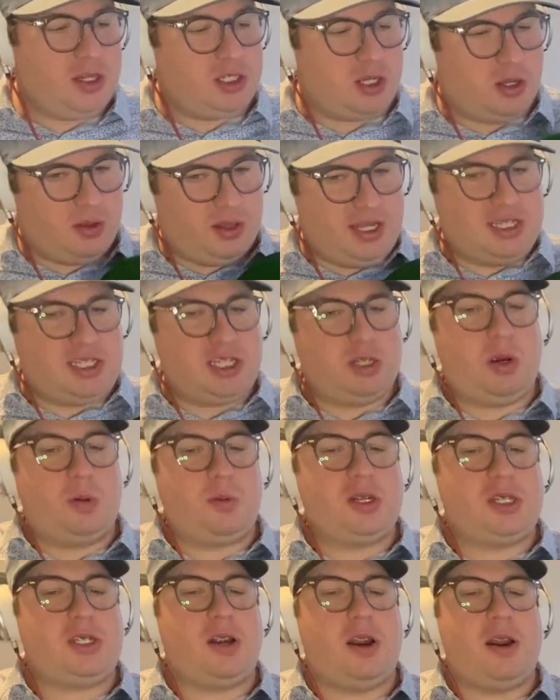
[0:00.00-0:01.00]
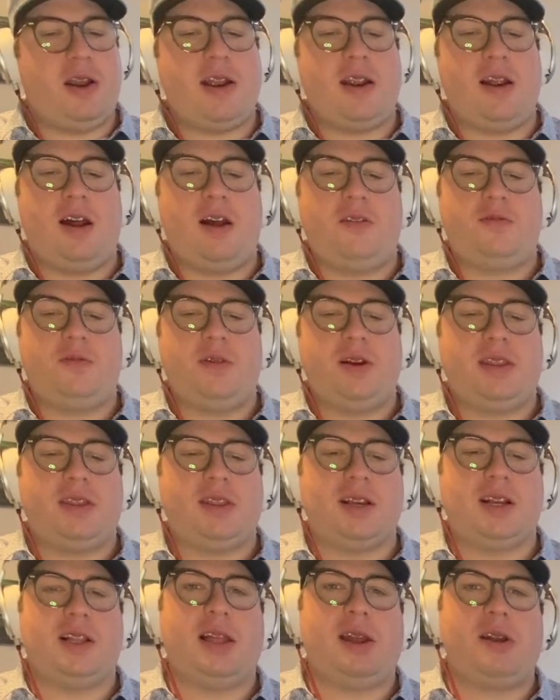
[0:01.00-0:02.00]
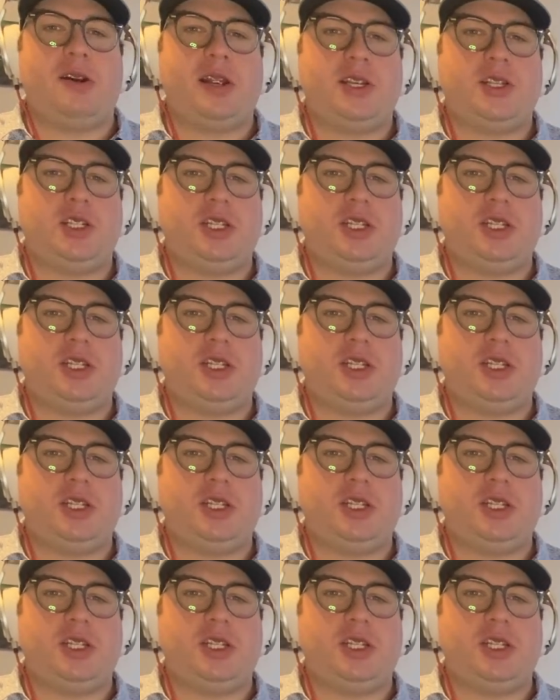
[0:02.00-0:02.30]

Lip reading: So this is what we're starting off with, the Glarry